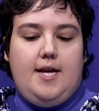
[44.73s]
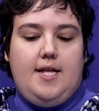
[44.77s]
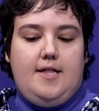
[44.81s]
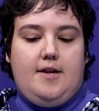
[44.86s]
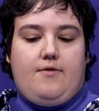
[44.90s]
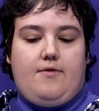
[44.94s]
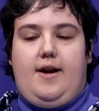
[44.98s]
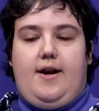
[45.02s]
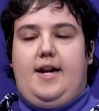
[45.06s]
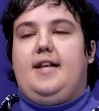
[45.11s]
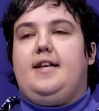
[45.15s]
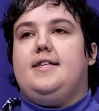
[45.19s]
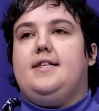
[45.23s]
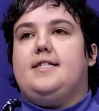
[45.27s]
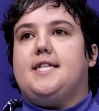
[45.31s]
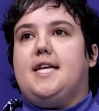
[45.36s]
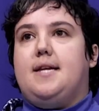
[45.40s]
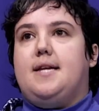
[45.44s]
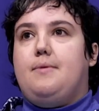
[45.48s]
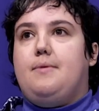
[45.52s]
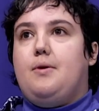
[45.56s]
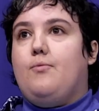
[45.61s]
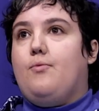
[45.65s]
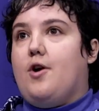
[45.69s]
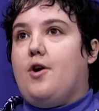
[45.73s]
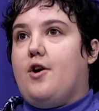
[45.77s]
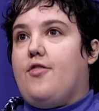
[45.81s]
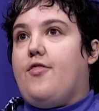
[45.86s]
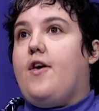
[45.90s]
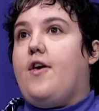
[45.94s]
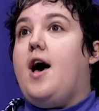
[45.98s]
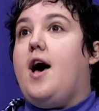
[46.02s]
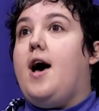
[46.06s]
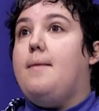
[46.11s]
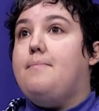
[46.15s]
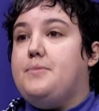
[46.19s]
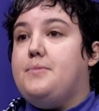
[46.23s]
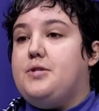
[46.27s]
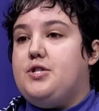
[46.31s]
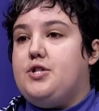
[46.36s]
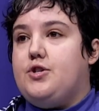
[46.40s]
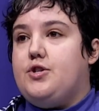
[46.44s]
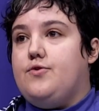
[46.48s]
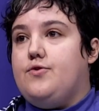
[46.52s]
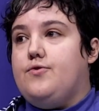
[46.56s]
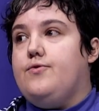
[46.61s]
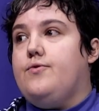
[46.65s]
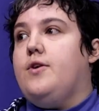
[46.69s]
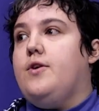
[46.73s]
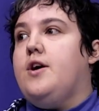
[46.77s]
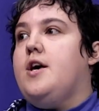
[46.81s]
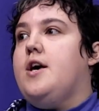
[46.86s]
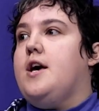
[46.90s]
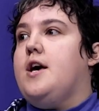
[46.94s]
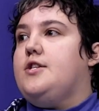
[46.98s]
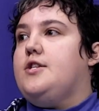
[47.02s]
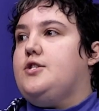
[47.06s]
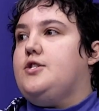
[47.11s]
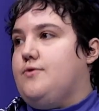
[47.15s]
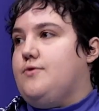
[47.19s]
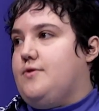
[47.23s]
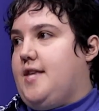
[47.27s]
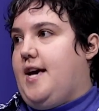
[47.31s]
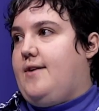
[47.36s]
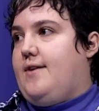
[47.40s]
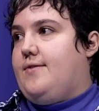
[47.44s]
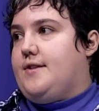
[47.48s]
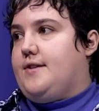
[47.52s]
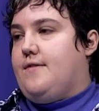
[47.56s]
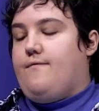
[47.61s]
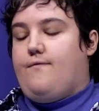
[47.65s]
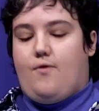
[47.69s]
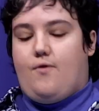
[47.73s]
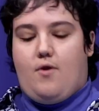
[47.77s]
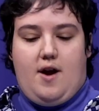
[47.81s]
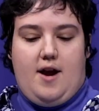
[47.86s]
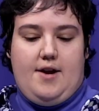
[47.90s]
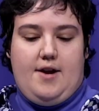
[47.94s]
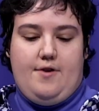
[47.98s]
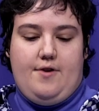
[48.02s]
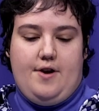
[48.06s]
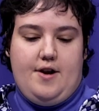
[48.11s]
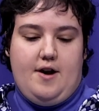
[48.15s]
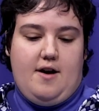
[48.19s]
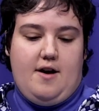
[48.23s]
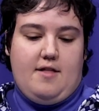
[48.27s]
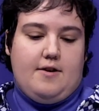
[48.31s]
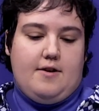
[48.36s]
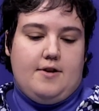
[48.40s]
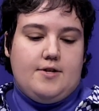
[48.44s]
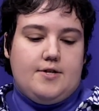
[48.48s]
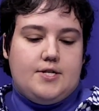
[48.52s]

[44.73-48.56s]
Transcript: the credit is going to be worth up to $2,400.